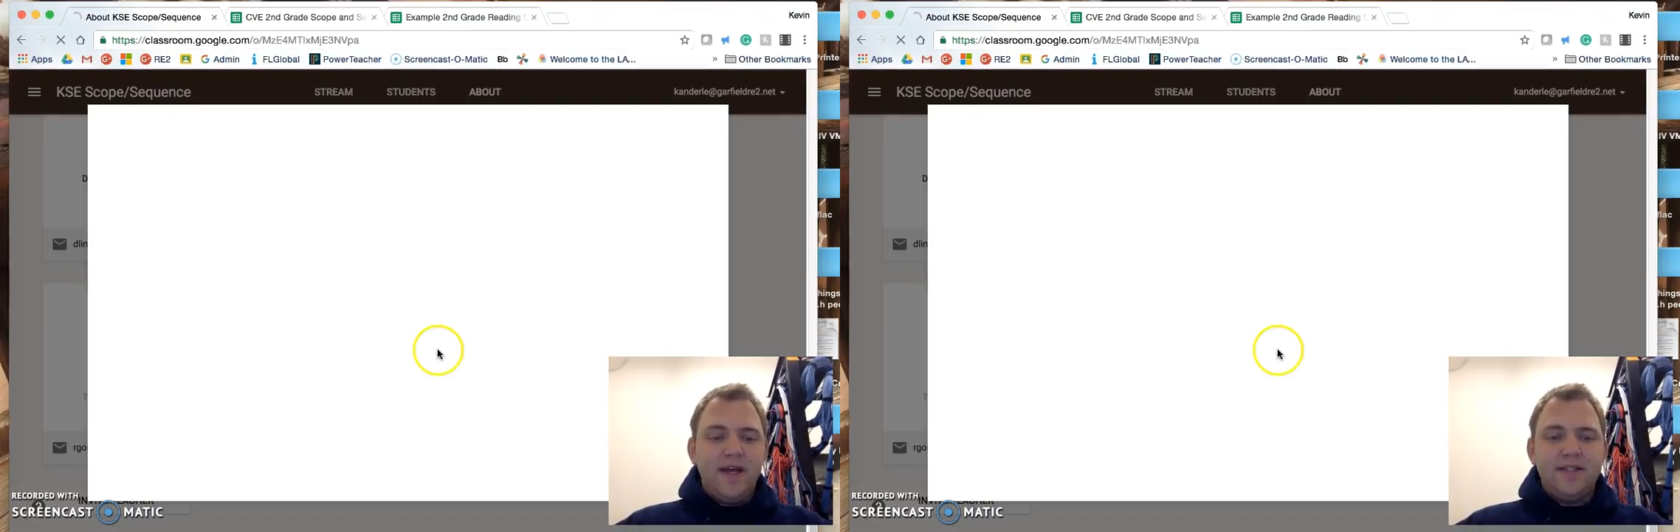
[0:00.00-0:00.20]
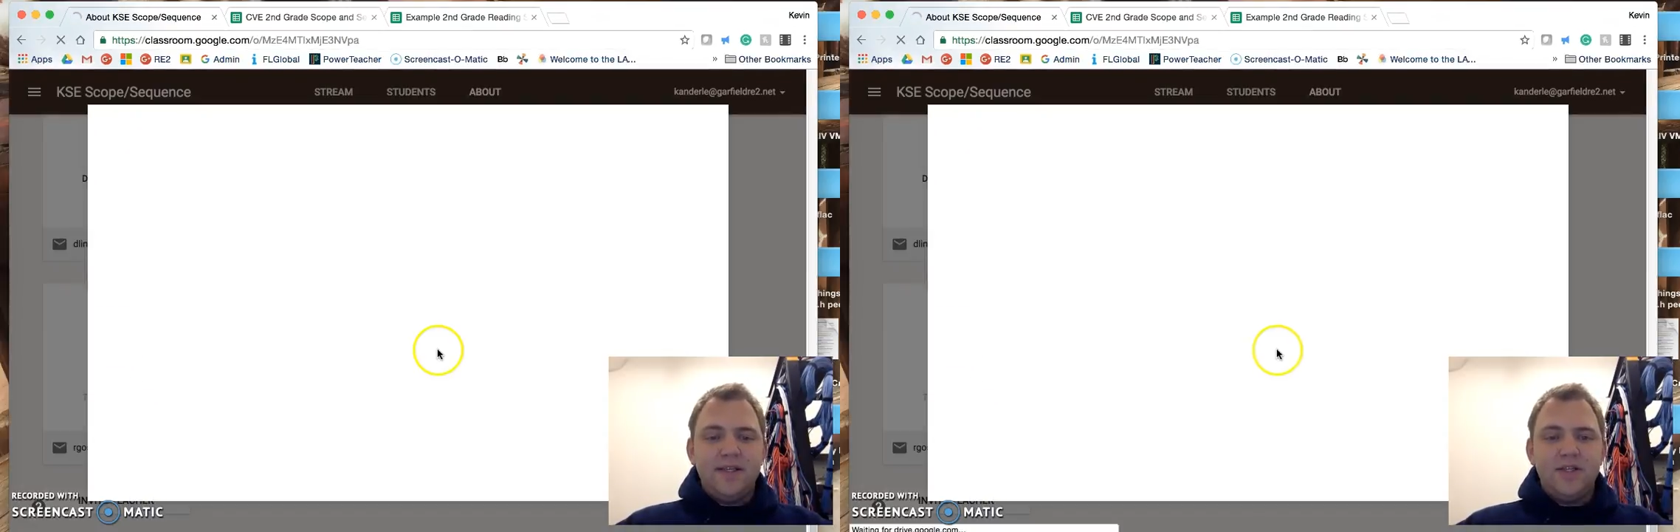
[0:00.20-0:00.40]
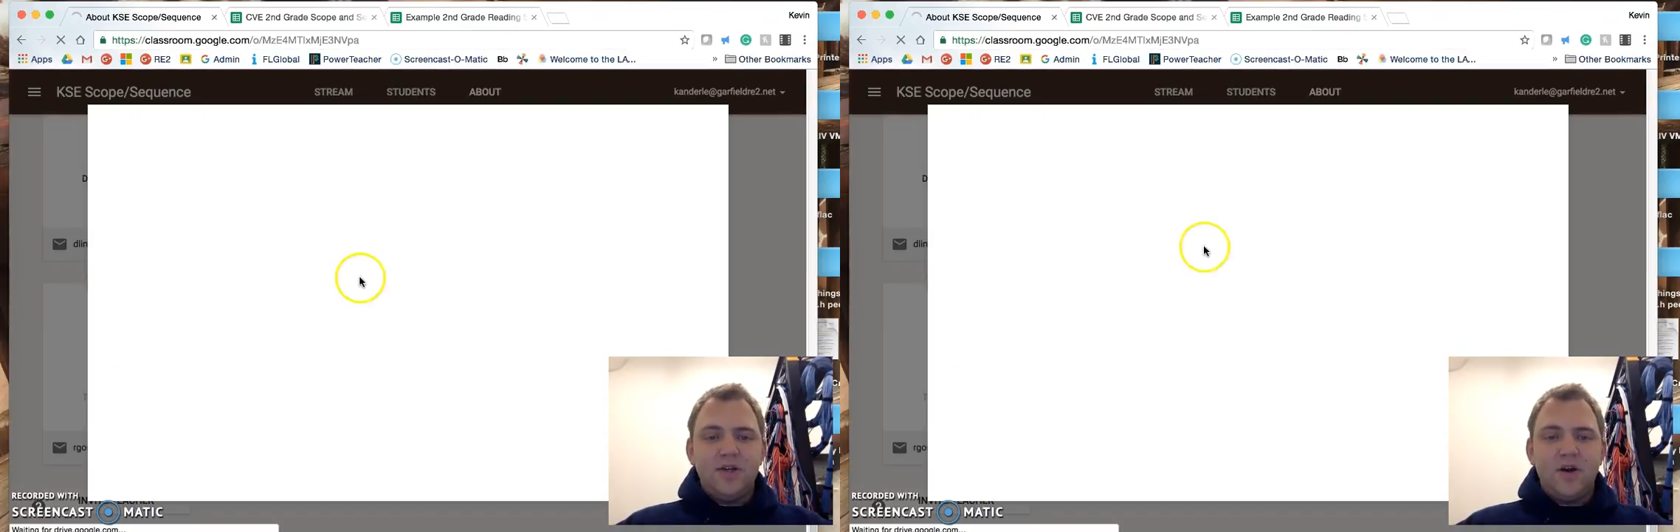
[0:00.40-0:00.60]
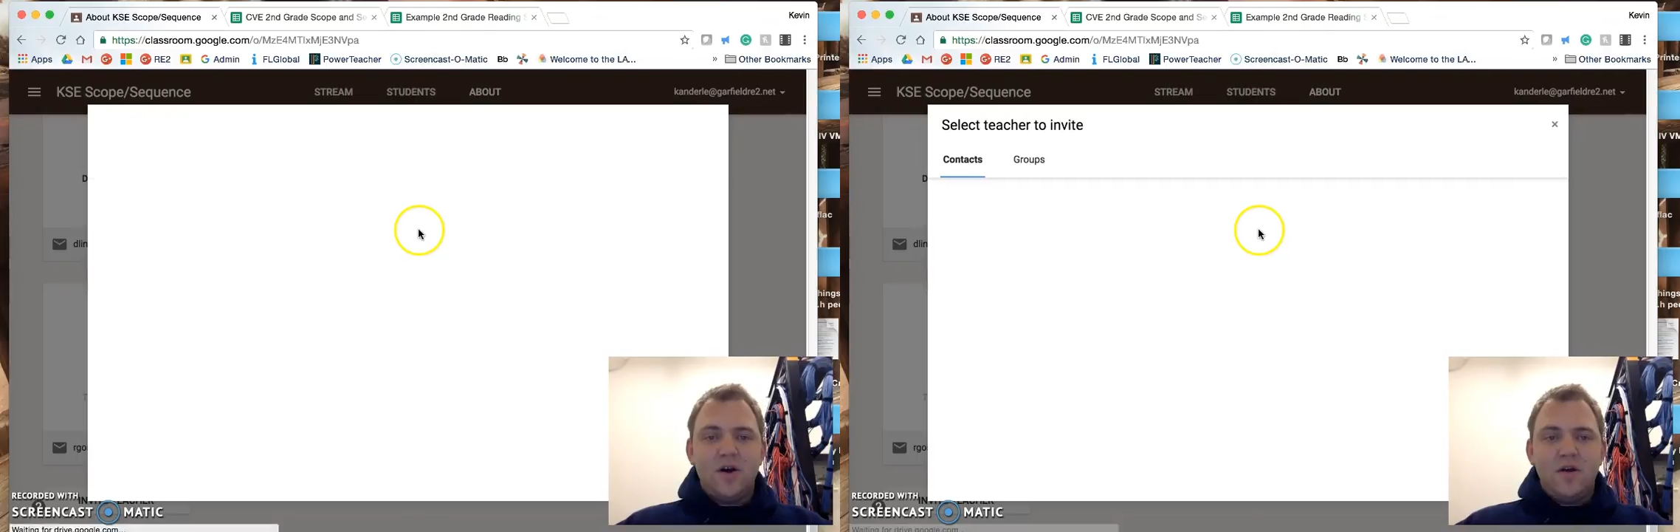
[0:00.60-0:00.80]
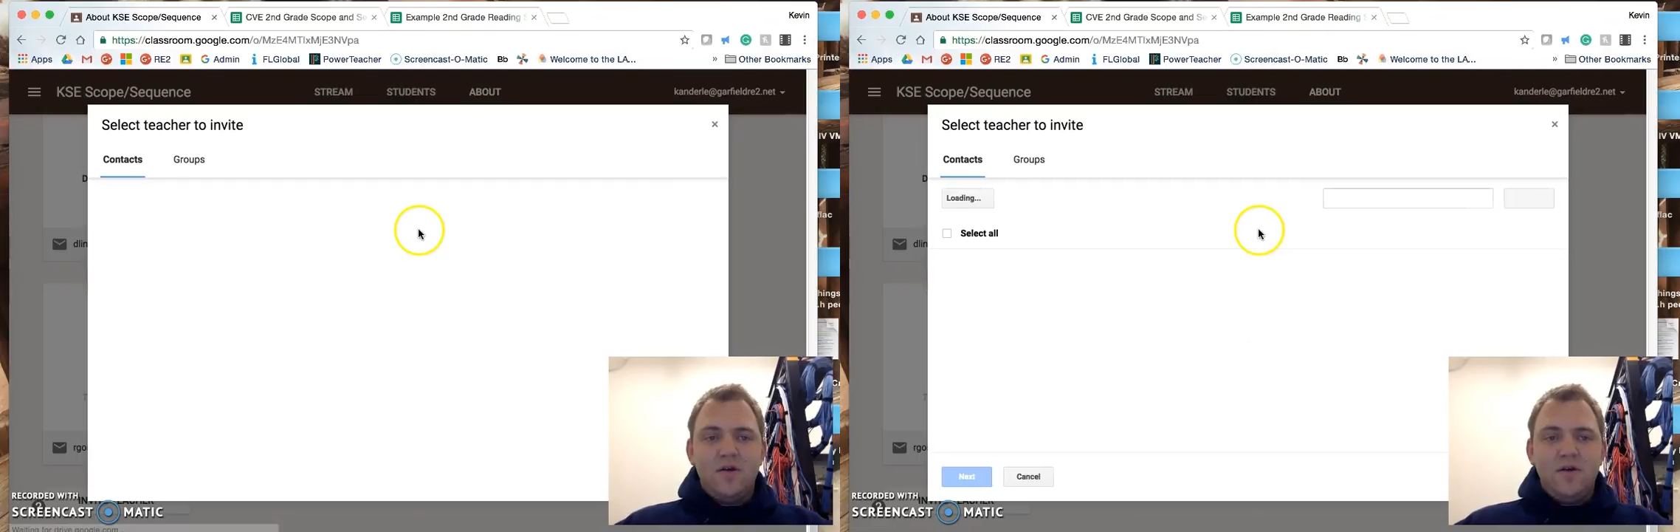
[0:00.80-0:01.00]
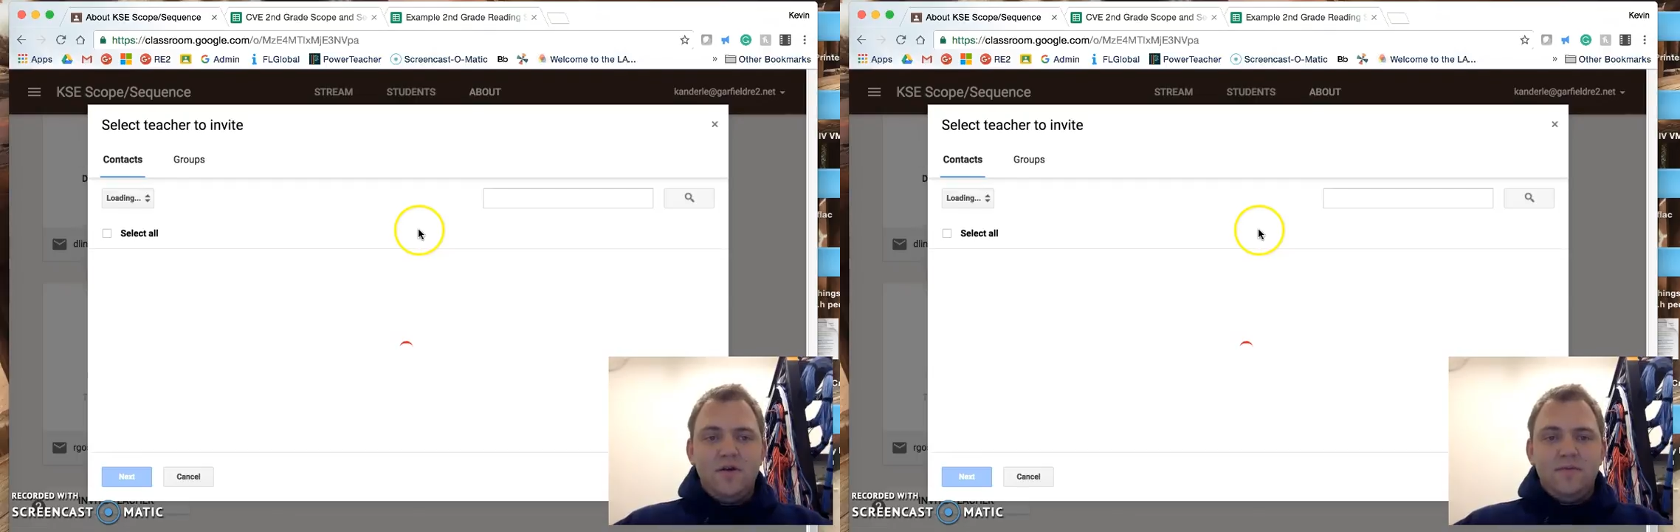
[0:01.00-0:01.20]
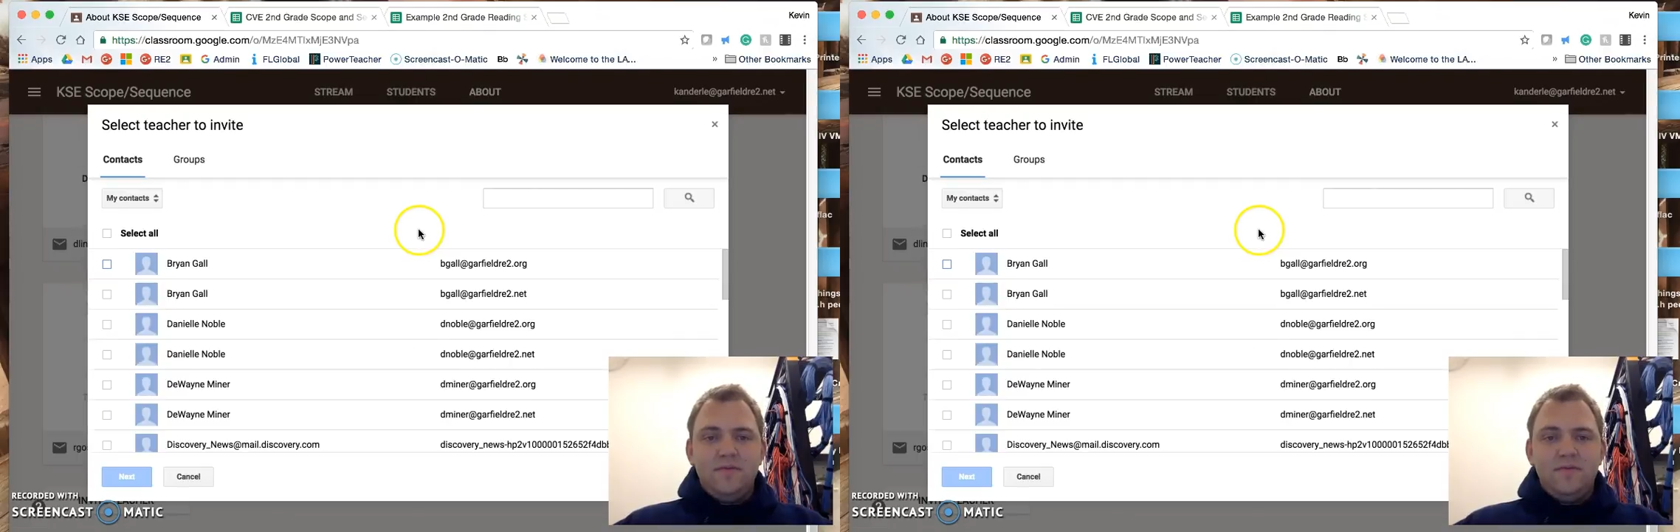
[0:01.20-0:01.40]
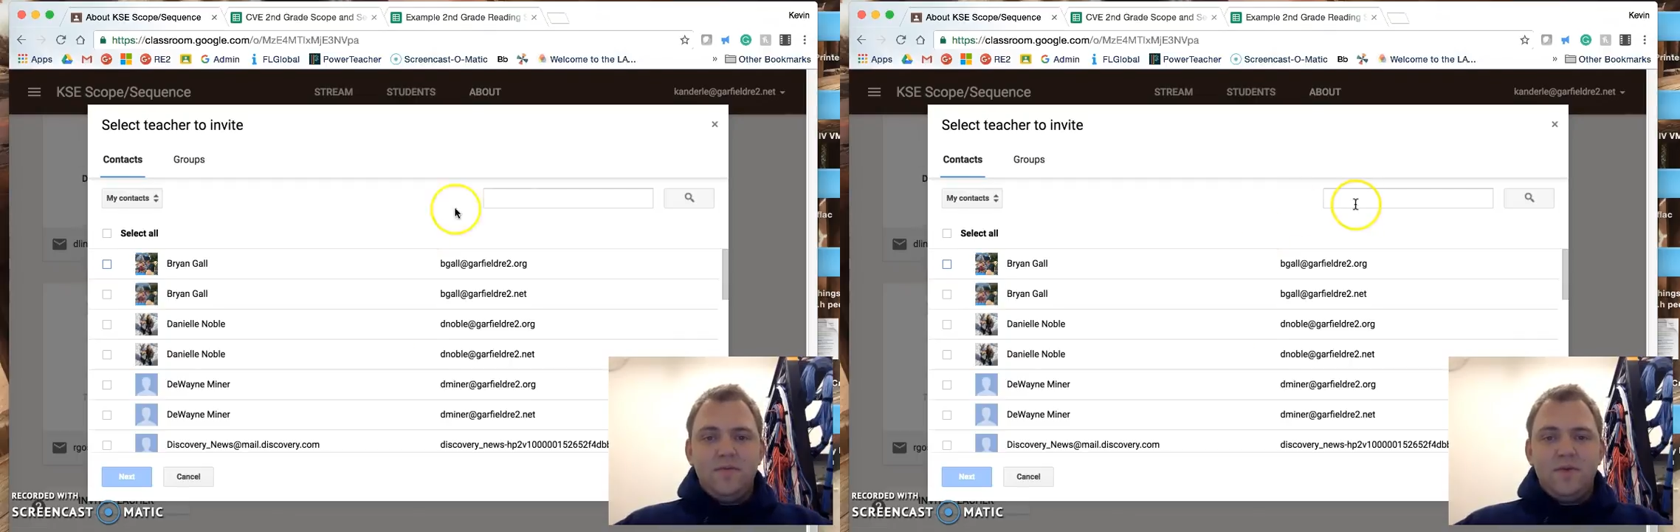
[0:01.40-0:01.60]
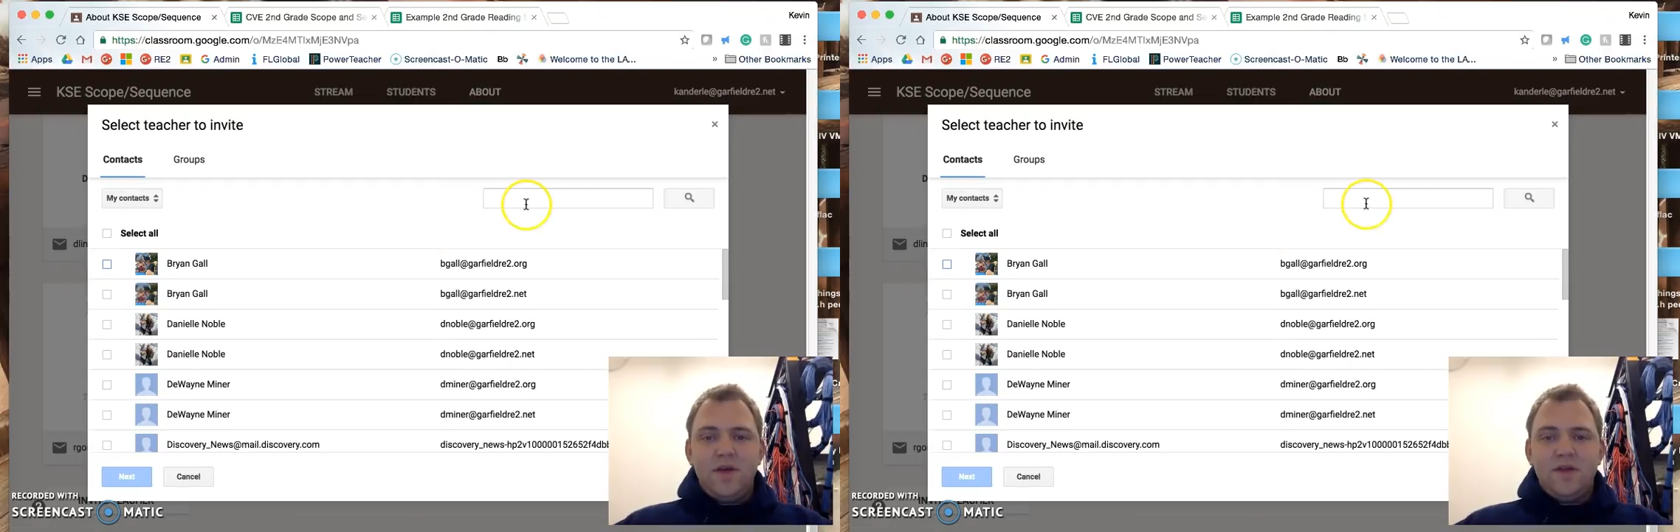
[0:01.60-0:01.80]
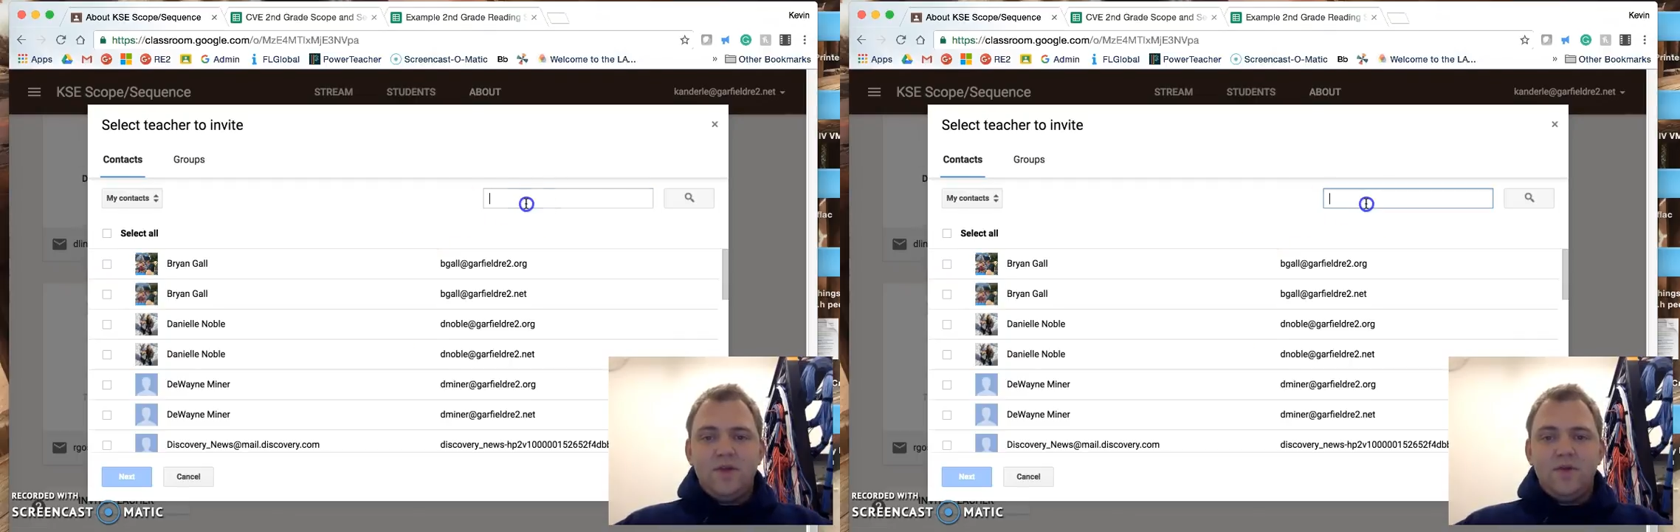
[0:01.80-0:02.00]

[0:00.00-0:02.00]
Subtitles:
a teacher. So